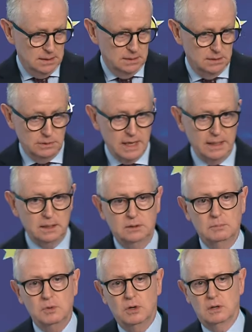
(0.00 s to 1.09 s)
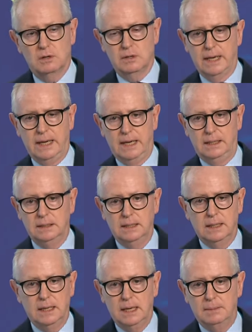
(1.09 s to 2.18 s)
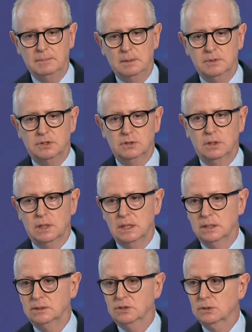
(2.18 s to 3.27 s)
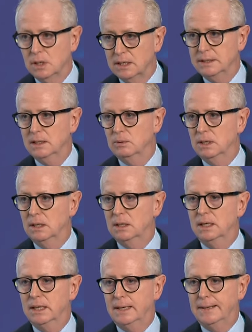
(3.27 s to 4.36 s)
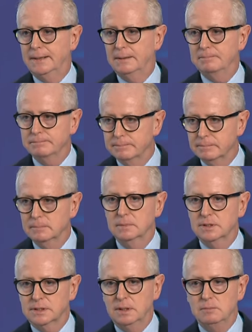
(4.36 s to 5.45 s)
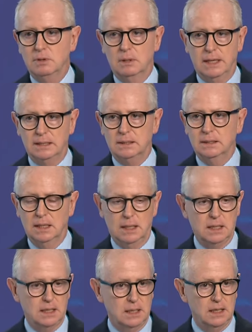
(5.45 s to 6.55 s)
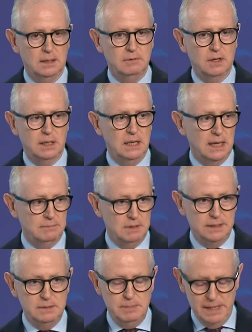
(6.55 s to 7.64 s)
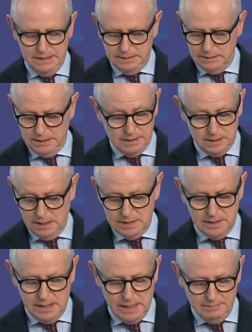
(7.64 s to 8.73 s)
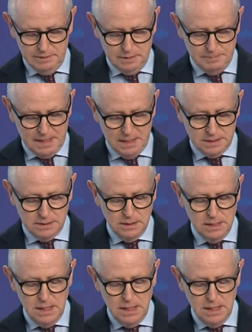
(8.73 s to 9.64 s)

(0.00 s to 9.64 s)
today and tomorrow, and I'm sure surely they will stimulate a very lively debate, as they have in the past.